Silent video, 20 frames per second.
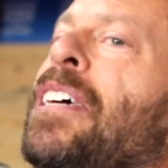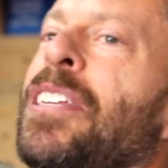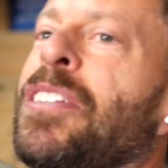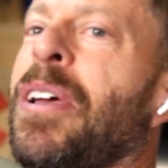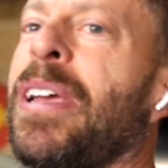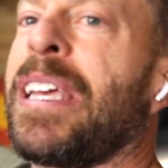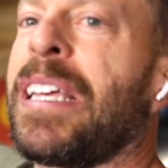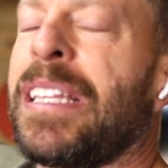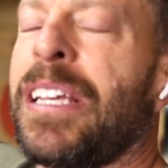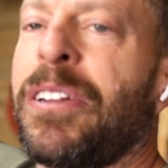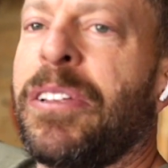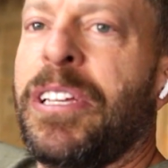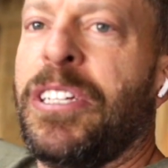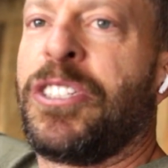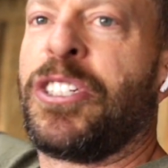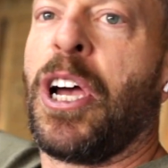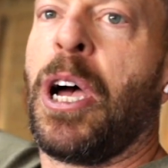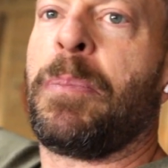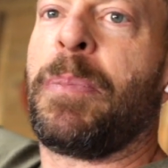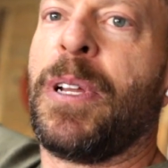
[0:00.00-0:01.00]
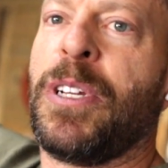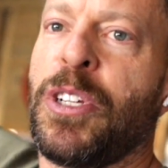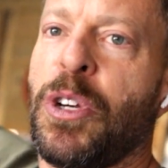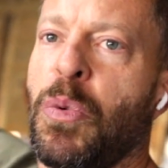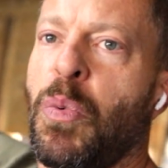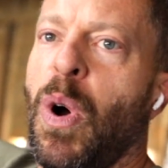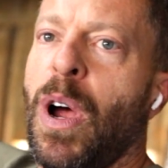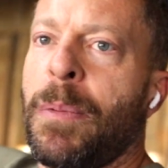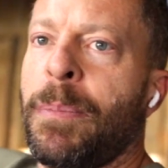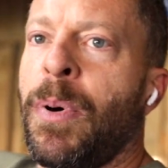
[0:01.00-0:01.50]
So I could literally jump and do
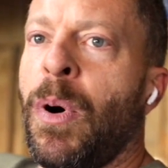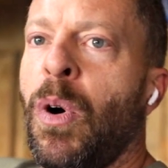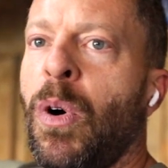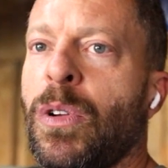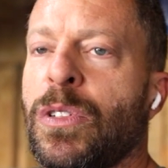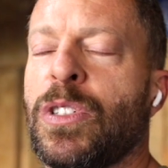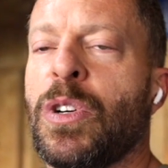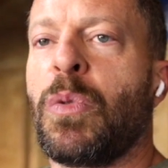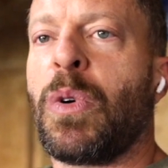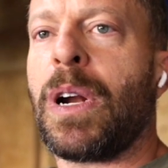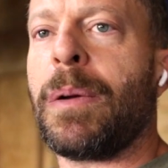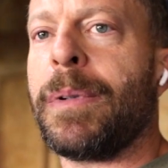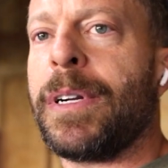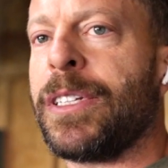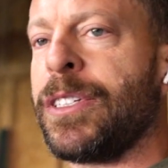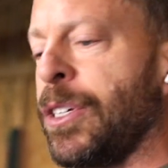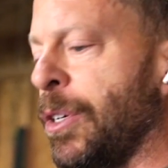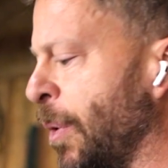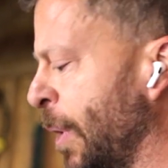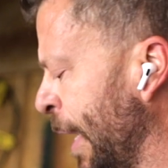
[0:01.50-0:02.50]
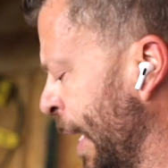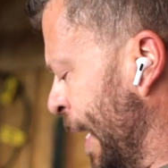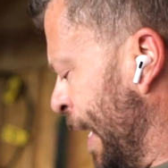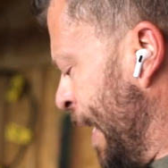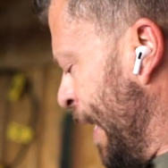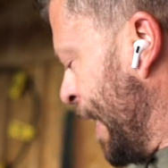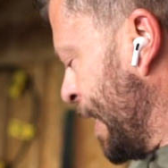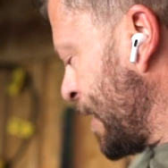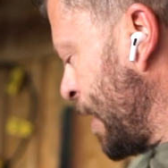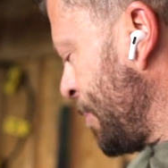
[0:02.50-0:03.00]
one pull. So what I'm gonna do
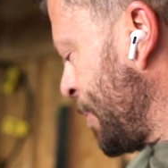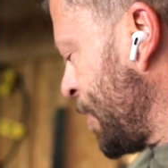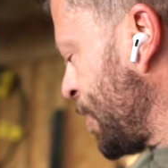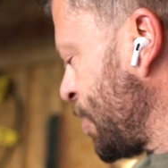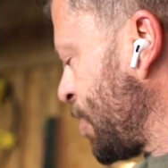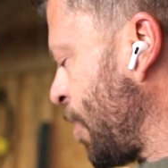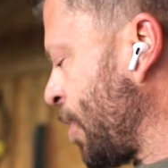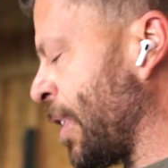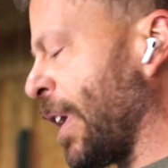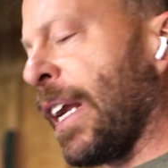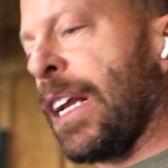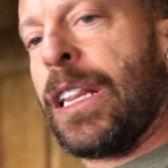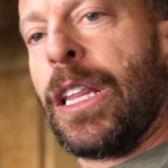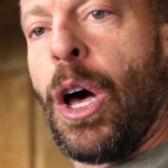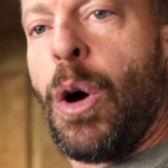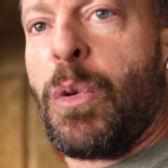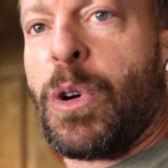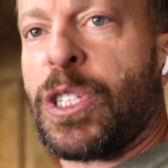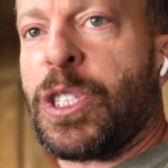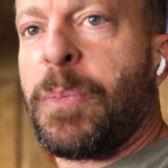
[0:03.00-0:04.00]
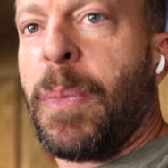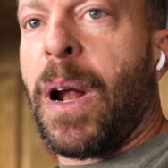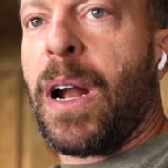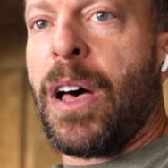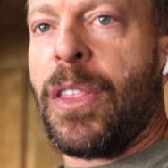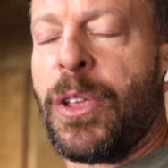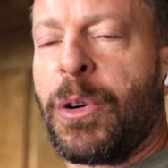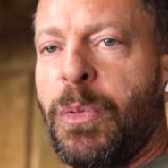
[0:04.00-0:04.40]
is I'm gonna start at a lower spot on the